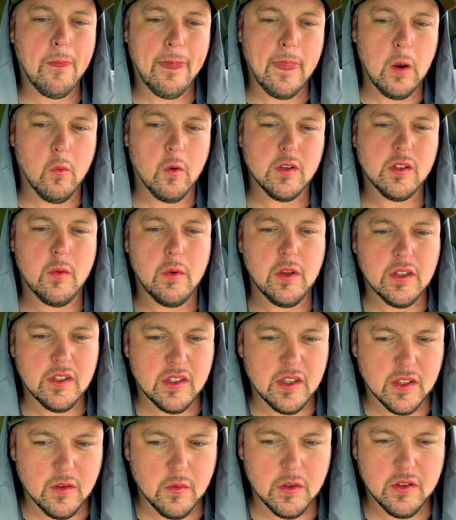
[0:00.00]
where somebody
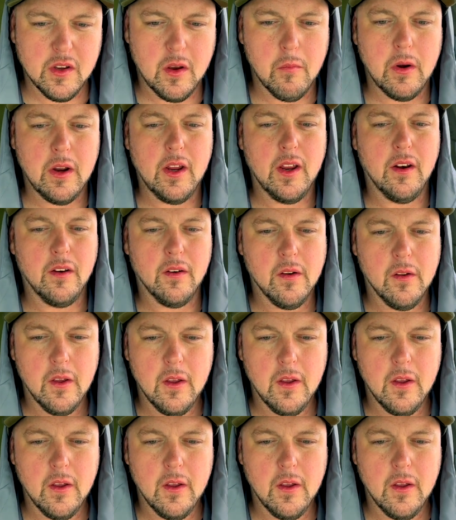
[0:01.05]
sits with somebody and